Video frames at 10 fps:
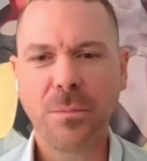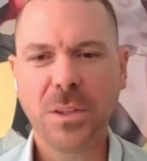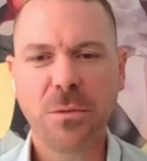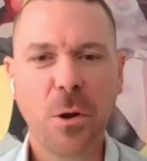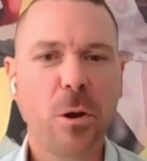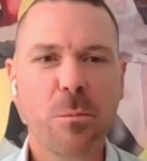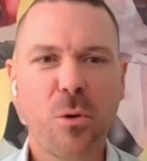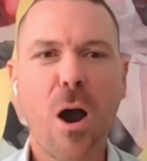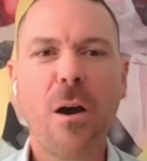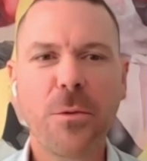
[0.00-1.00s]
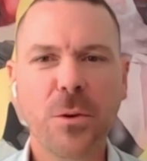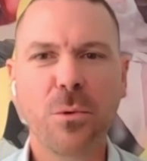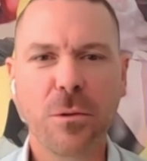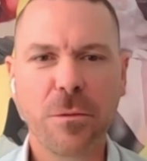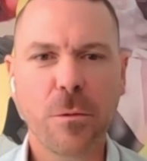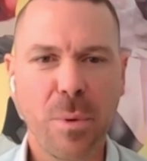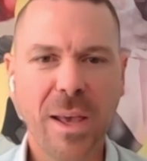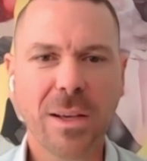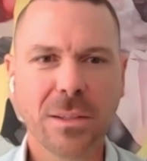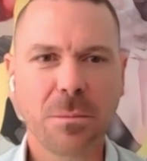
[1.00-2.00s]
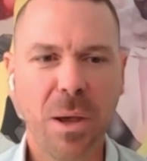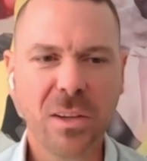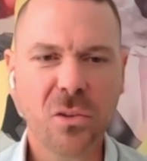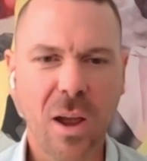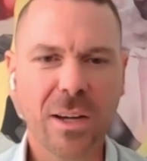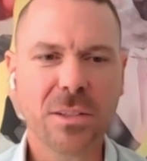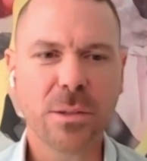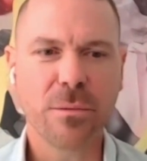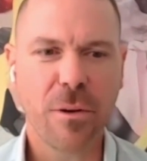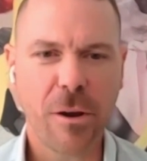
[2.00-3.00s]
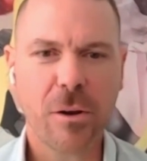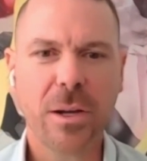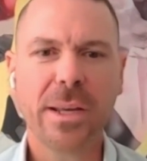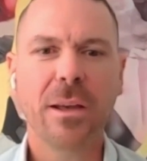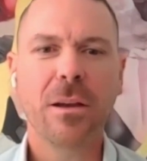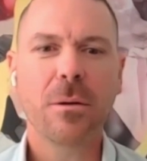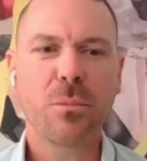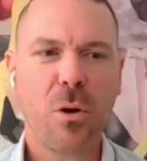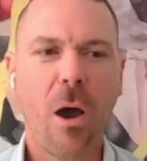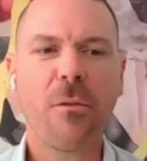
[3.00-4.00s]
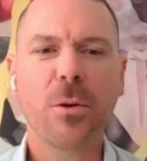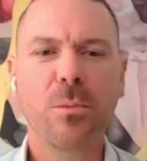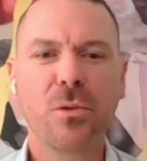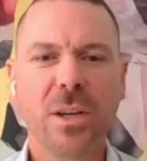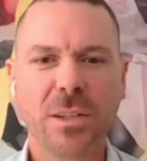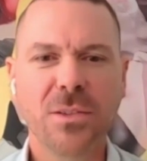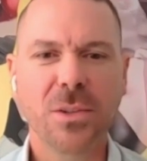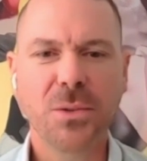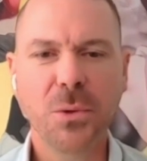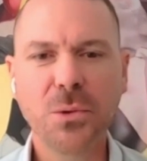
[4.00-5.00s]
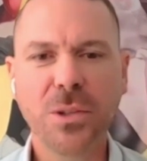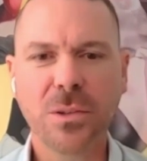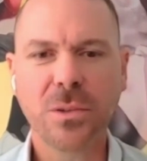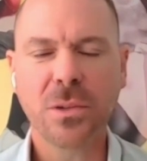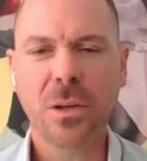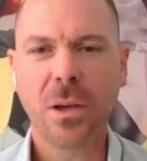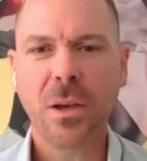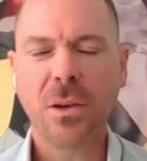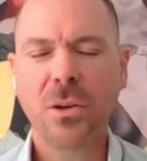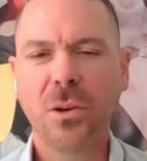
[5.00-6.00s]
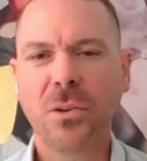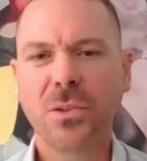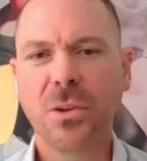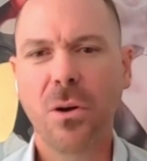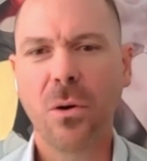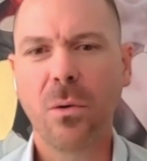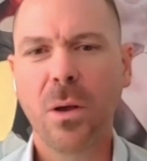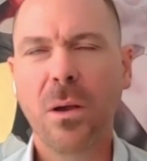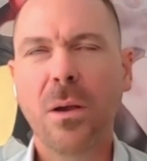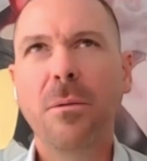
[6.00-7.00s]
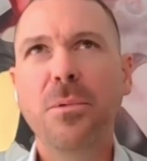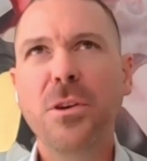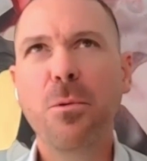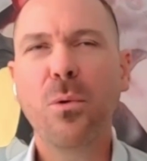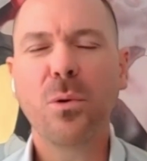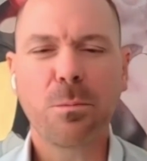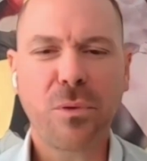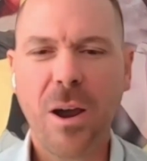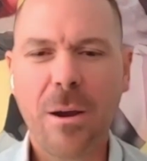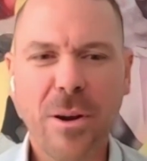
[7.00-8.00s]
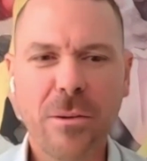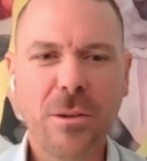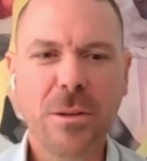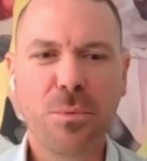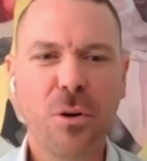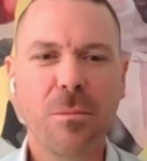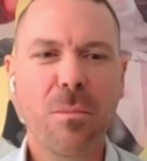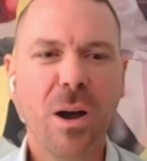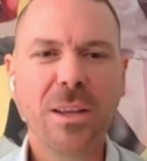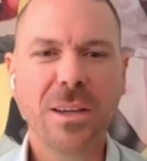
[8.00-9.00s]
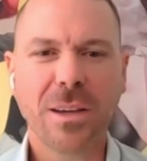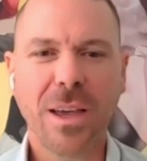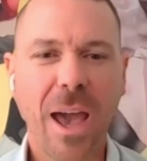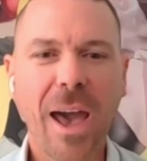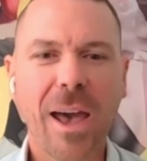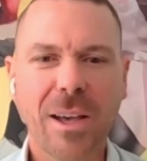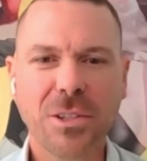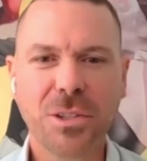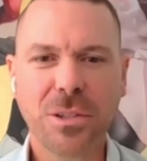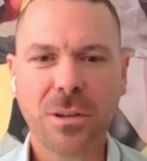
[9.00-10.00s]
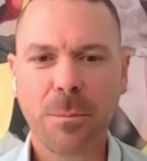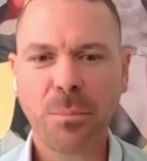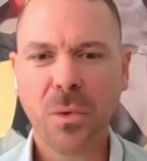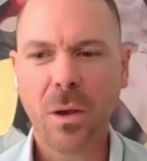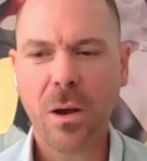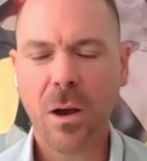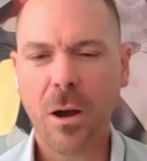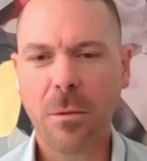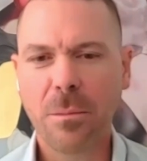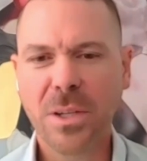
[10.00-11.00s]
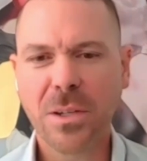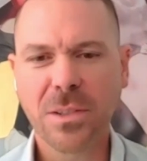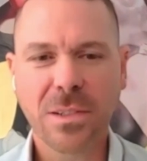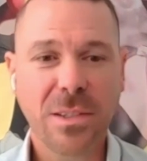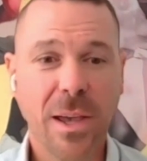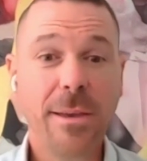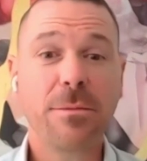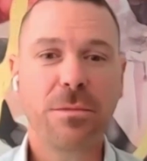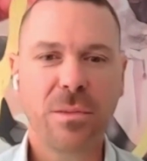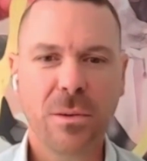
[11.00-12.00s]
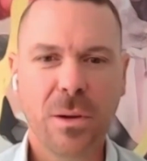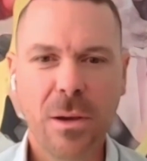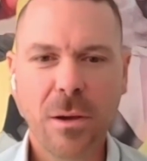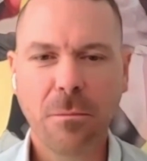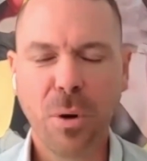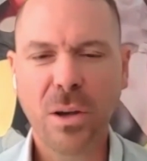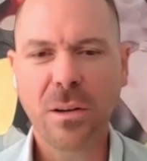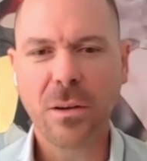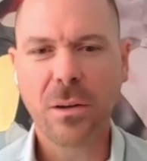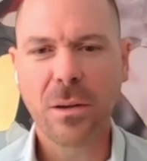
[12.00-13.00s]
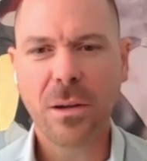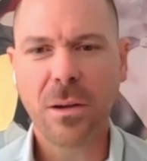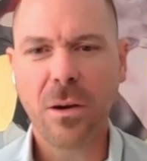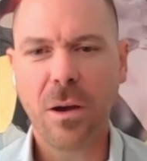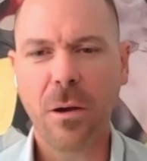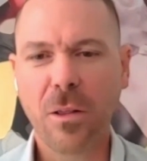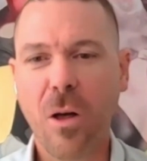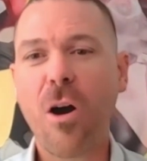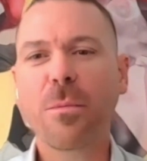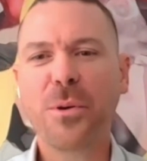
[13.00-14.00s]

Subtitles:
it's very profitable for banks. Banks are actually very profitable institutions. So people will primarily put money in cash because it's safe, but in a long